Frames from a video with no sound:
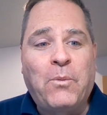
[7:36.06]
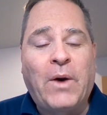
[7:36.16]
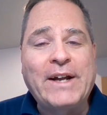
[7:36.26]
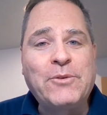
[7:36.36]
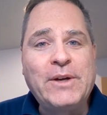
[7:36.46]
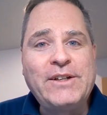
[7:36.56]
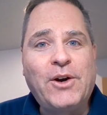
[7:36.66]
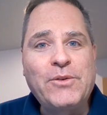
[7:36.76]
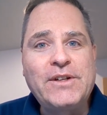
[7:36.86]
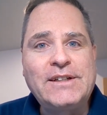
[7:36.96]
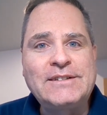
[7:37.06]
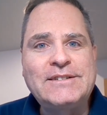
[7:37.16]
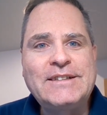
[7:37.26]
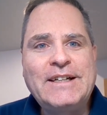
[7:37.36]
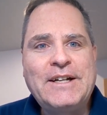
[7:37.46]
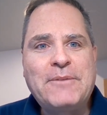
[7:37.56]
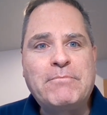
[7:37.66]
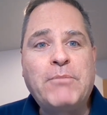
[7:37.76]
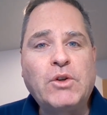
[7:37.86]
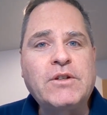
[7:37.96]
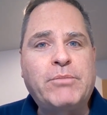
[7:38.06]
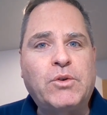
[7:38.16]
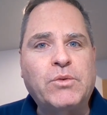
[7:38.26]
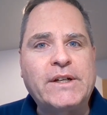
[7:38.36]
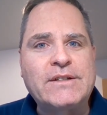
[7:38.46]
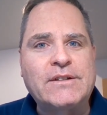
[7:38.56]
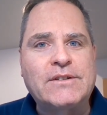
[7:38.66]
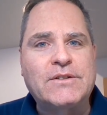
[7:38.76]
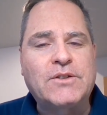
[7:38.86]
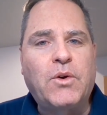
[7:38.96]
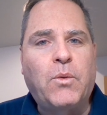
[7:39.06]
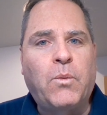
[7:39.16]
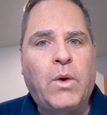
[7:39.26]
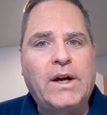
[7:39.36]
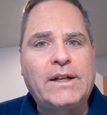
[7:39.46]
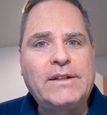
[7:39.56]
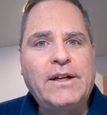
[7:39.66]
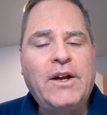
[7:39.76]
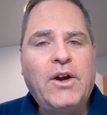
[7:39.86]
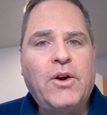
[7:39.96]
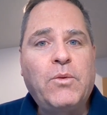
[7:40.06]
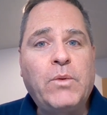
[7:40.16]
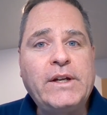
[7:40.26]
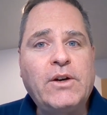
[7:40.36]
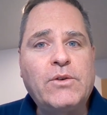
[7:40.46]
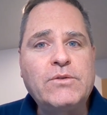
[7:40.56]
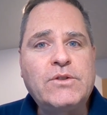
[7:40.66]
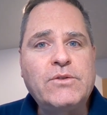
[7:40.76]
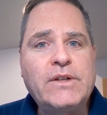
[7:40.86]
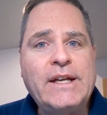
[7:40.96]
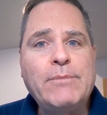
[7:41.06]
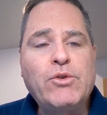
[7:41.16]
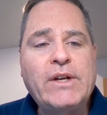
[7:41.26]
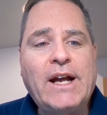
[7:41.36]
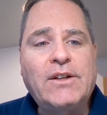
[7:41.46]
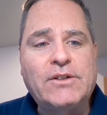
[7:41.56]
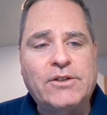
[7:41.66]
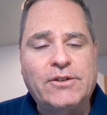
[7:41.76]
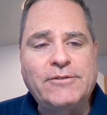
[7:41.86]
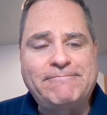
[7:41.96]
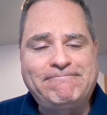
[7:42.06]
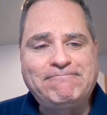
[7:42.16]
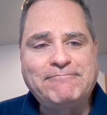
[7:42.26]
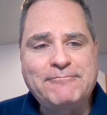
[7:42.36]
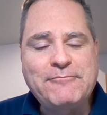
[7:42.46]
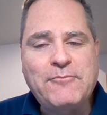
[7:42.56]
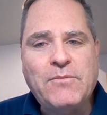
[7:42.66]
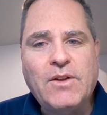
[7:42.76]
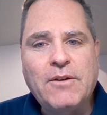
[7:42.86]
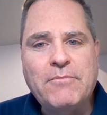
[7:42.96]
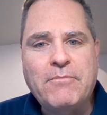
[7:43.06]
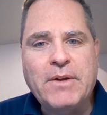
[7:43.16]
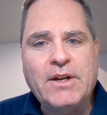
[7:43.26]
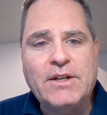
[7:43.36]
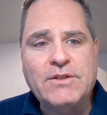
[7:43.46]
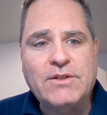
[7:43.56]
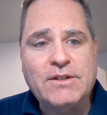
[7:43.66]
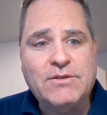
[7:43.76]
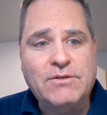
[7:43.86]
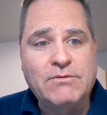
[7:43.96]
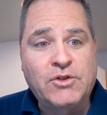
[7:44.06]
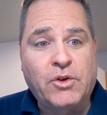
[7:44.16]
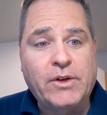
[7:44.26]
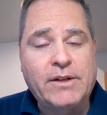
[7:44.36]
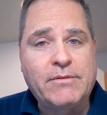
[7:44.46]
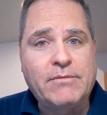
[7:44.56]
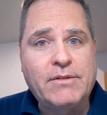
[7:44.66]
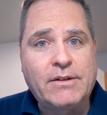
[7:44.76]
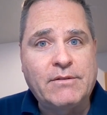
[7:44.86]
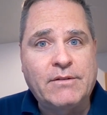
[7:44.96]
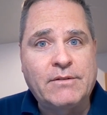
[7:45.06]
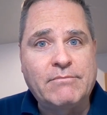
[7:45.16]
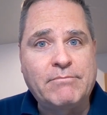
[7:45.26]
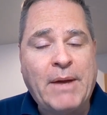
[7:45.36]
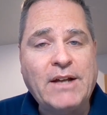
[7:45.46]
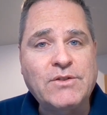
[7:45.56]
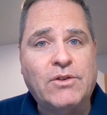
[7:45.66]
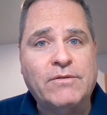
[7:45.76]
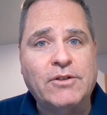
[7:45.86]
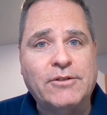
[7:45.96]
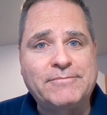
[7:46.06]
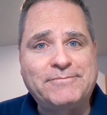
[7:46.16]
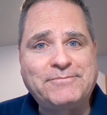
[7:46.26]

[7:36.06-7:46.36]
Why do we know this? Multiple reasons. One, we go to the Hebrew calendar because it's during Passover.